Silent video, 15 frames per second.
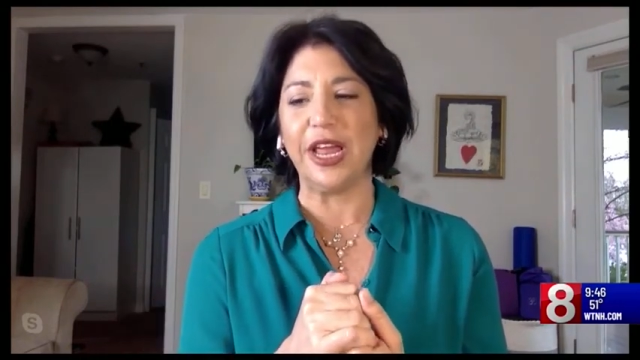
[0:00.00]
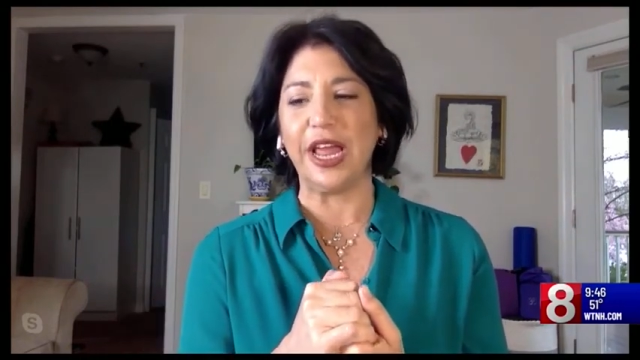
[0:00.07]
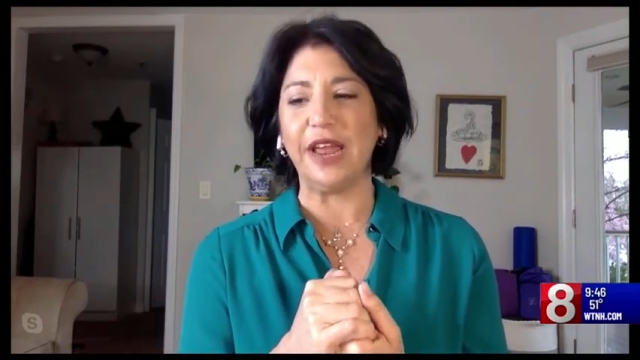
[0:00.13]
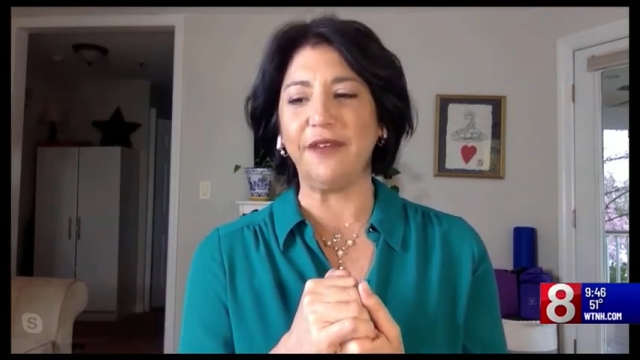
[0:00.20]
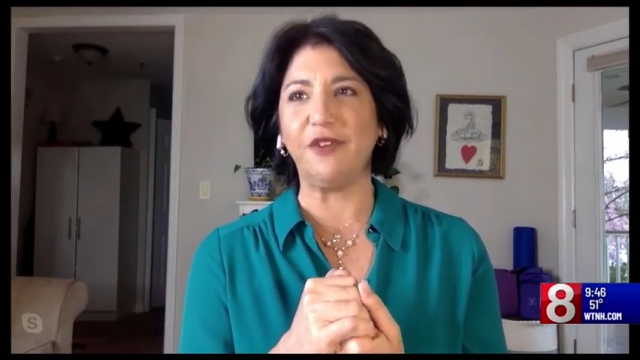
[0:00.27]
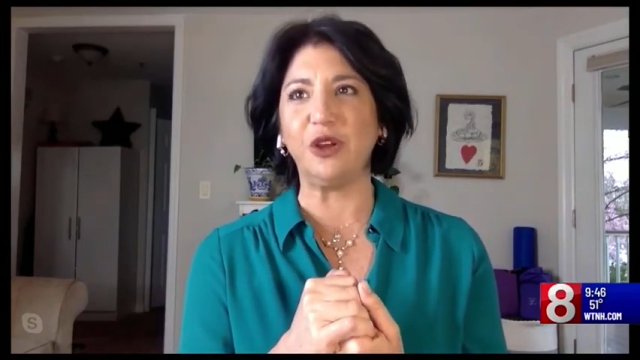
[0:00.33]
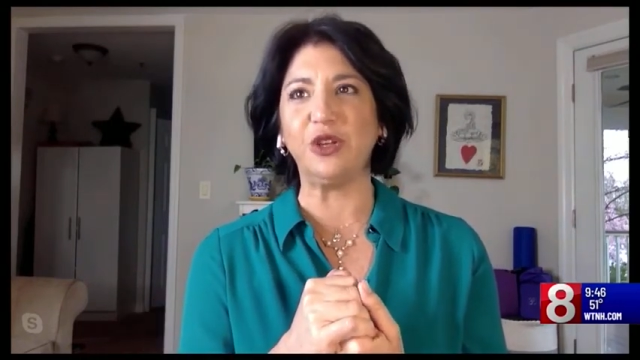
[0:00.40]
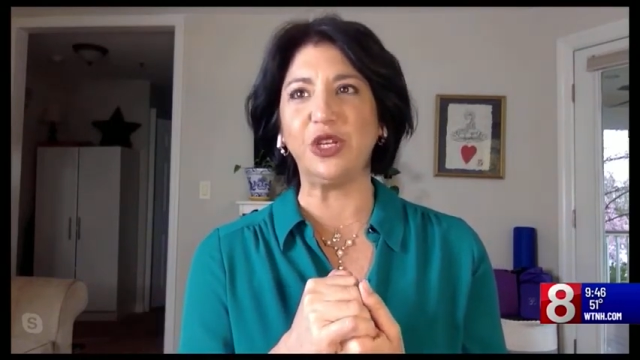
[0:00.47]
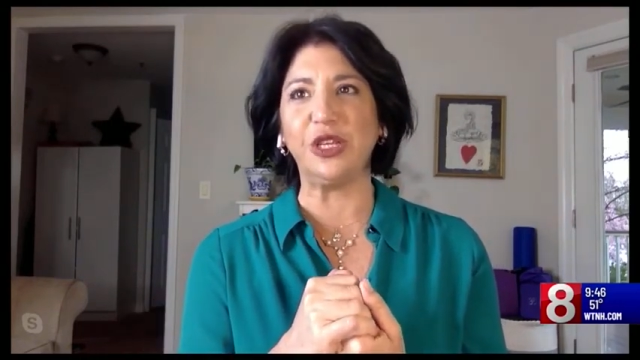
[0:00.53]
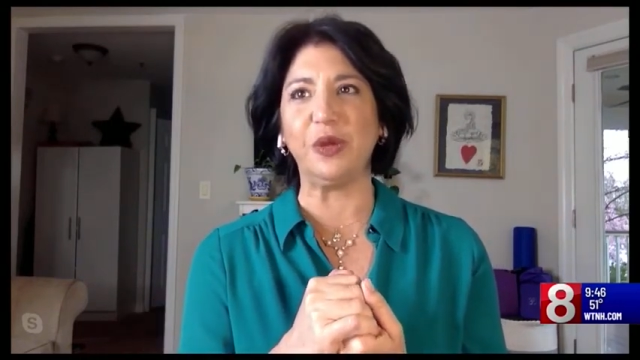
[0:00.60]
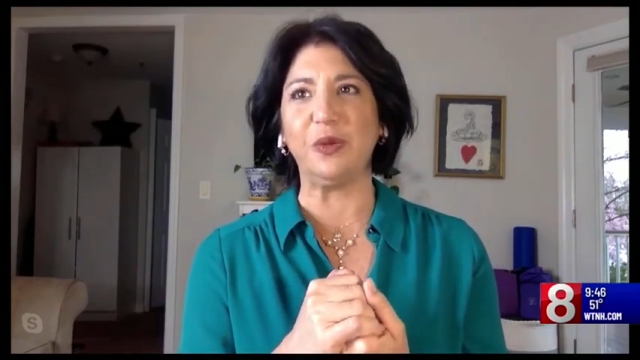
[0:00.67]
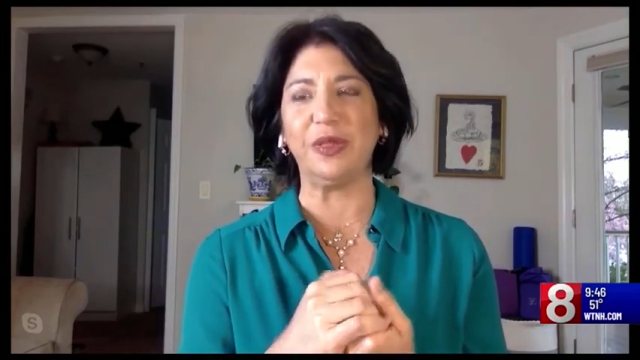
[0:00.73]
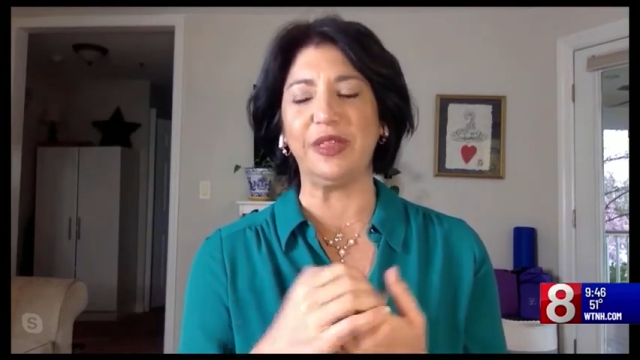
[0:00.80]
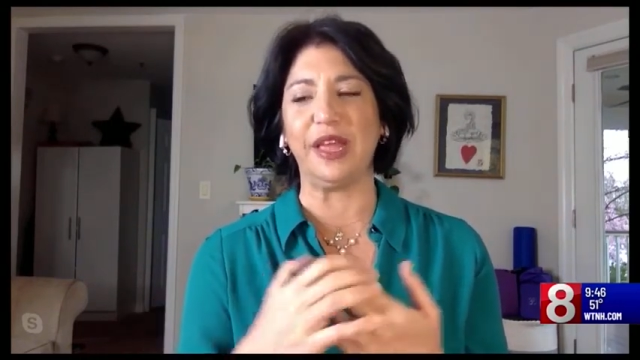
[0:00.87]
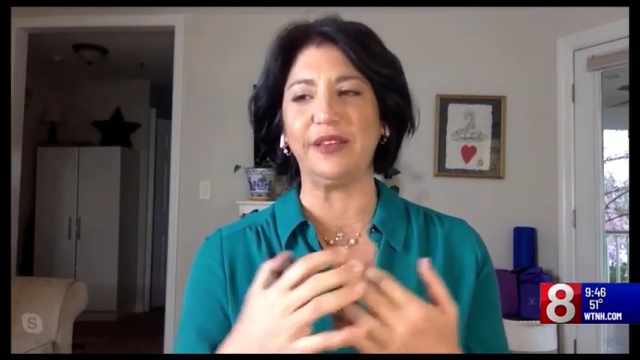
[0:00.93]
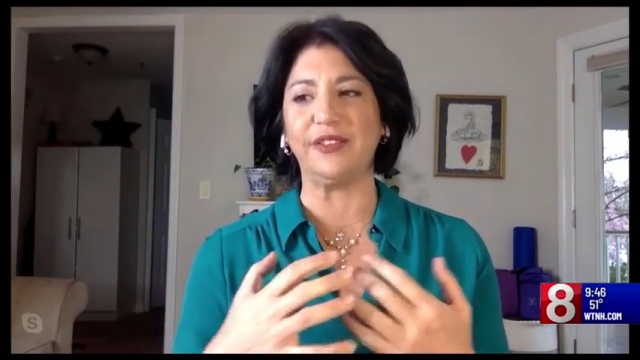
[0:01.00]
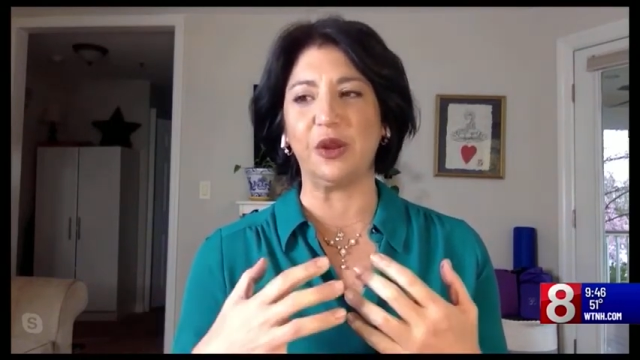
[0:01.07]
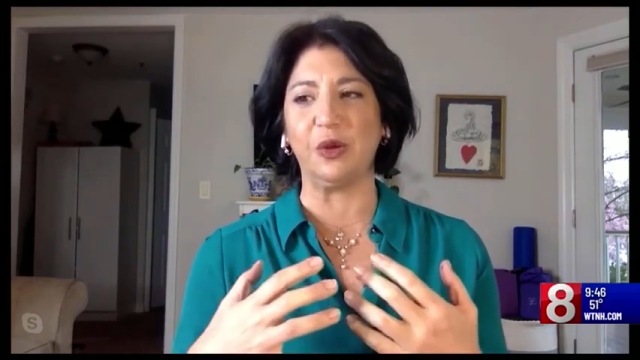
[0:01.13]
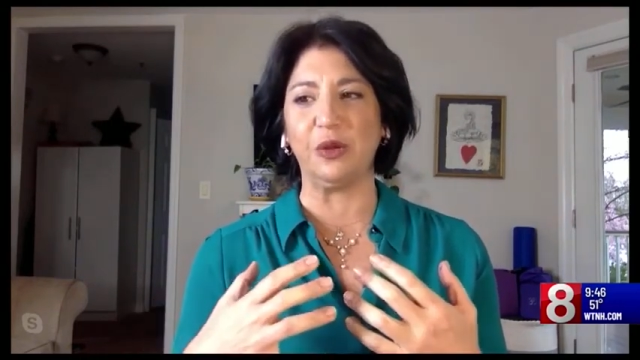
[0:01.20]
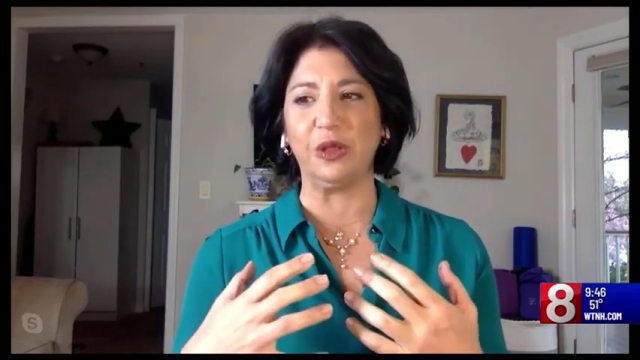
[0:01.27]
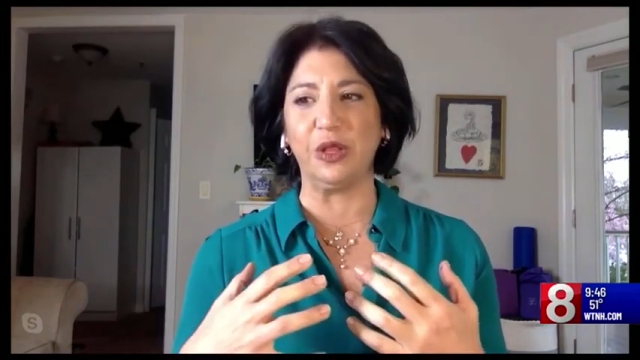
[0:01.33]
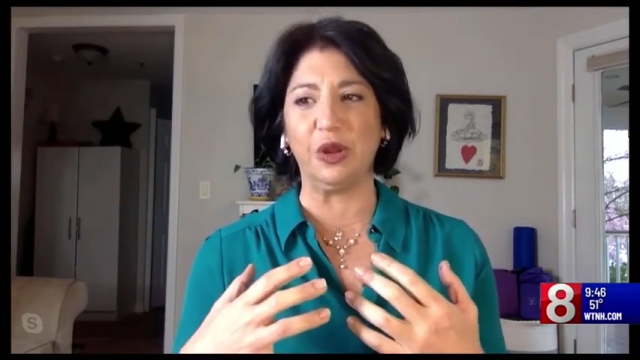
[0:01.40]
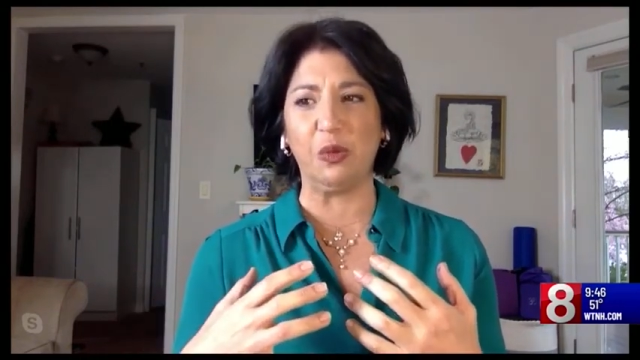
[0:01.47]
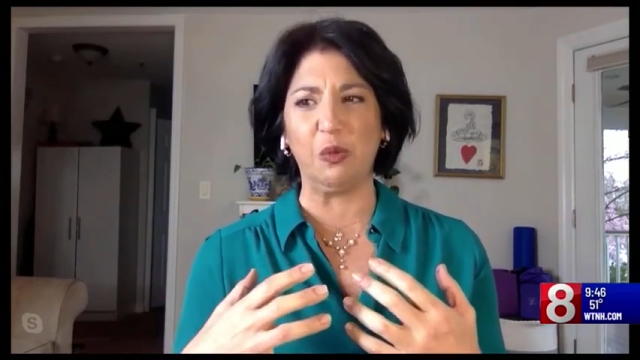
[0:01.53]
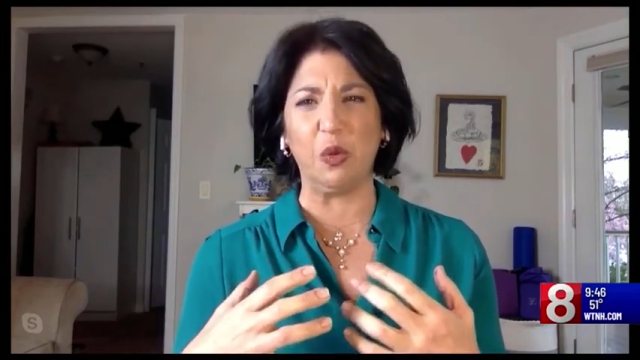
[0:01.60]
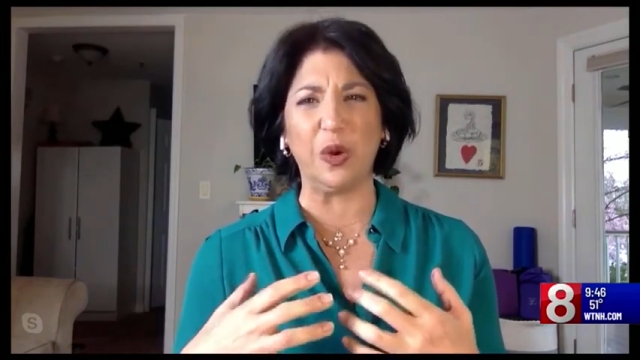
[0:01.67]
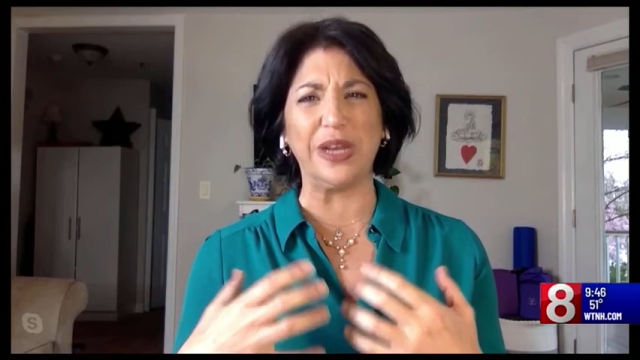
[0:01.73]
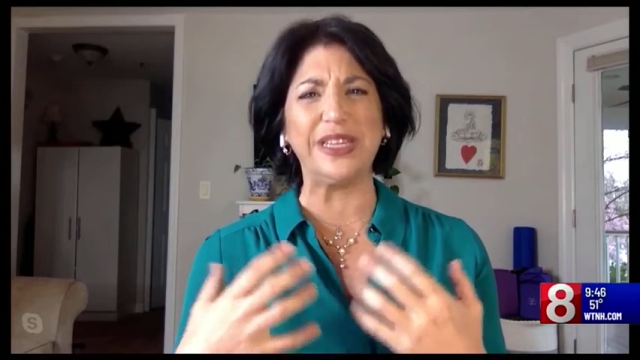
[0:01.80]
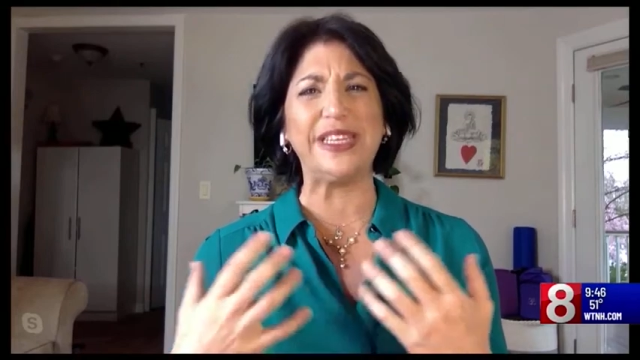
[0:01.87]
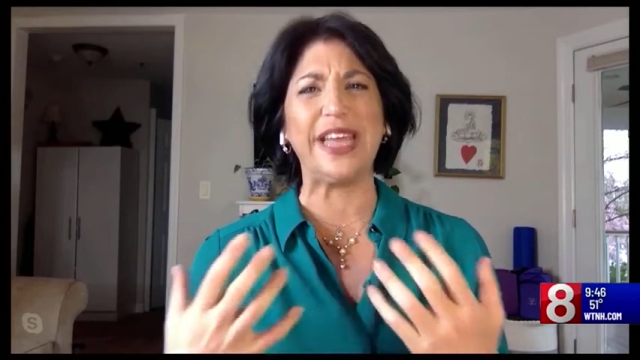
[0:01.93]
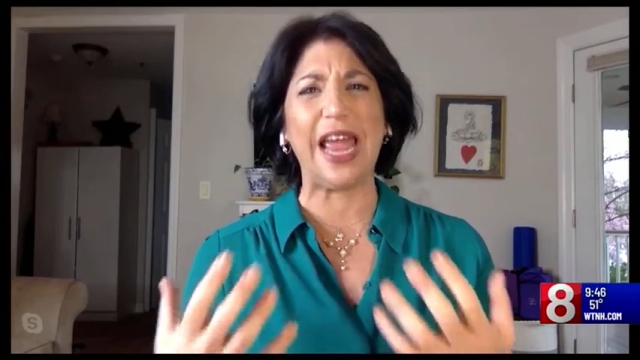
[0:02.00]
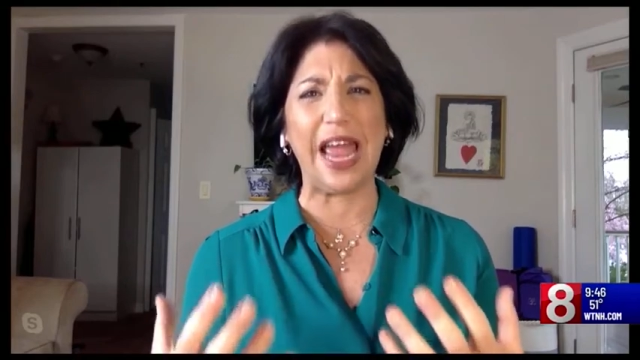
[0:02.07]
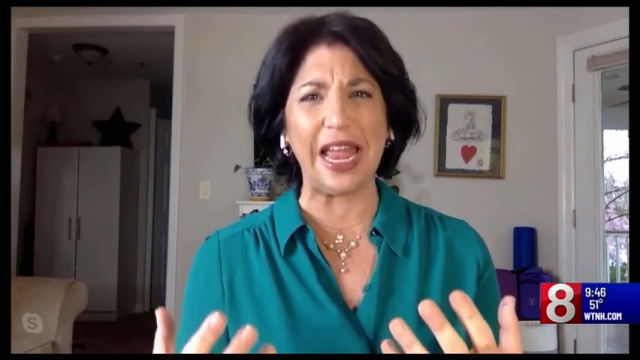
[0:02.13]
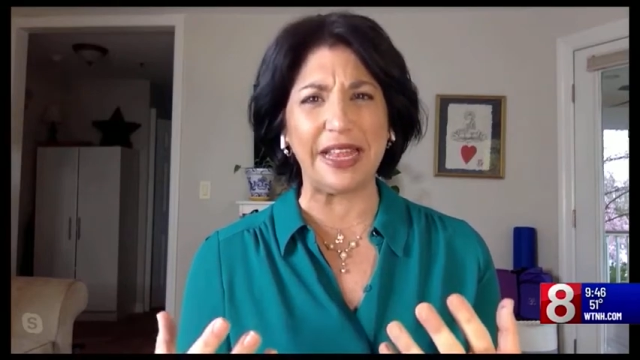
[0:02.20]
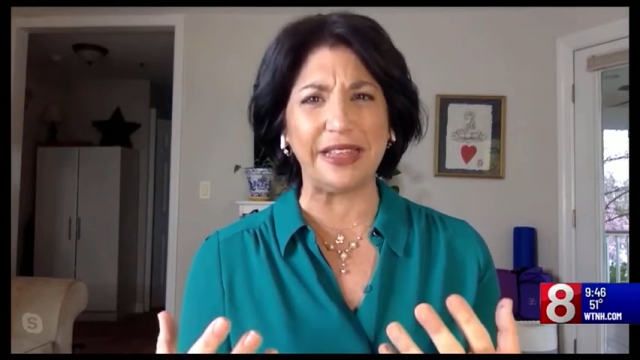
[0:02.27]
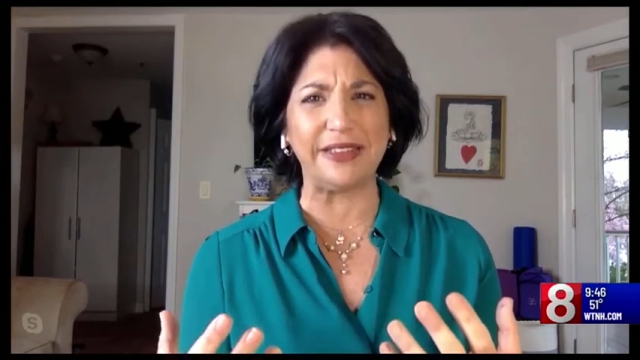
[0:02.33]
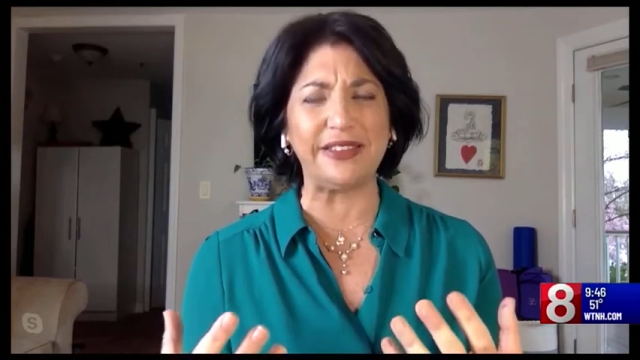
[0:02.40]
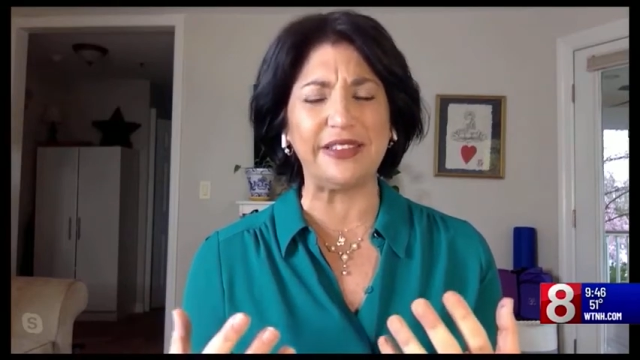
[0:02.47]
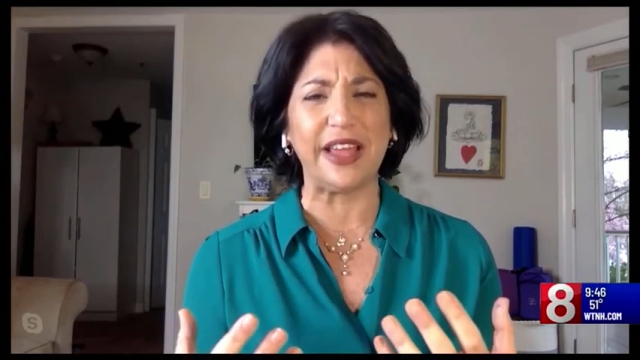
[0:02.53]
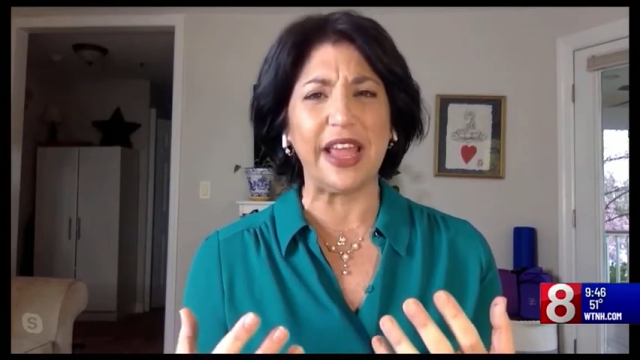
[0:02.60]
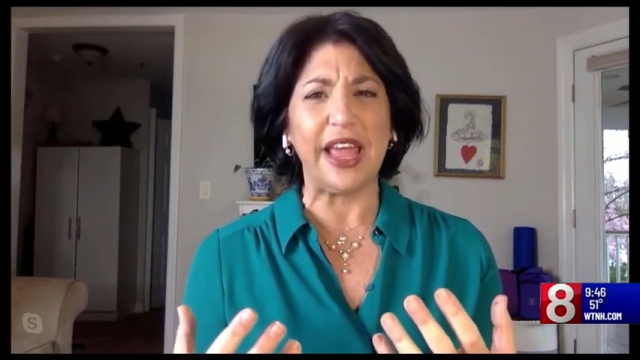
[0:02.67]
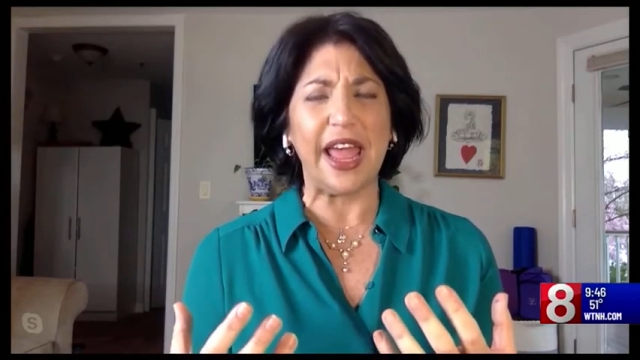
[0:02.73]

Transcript: if you're dealing with things that are a little more intense